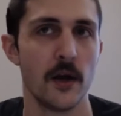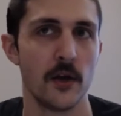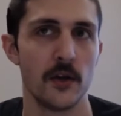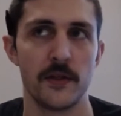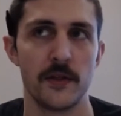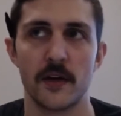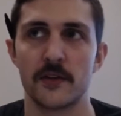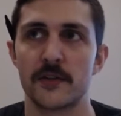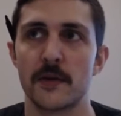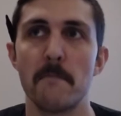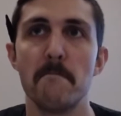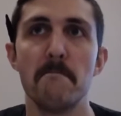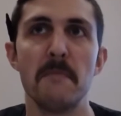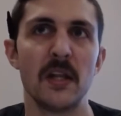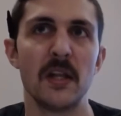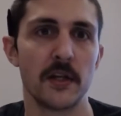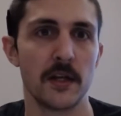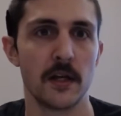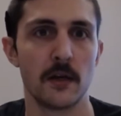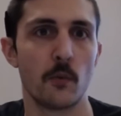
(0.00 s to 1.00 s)
There's a
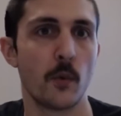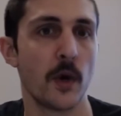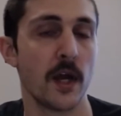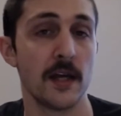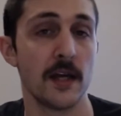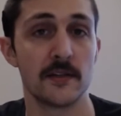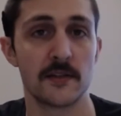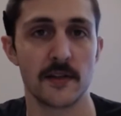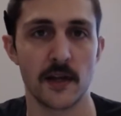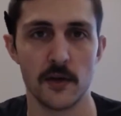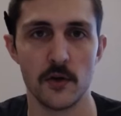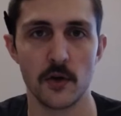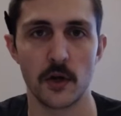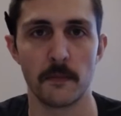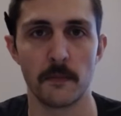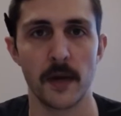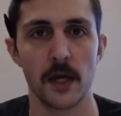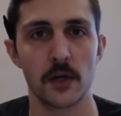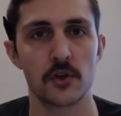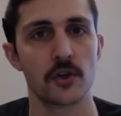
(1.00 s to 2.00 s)
million ways that you can
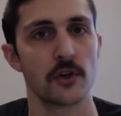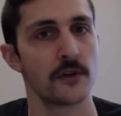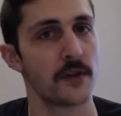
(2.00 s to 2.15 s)
make sure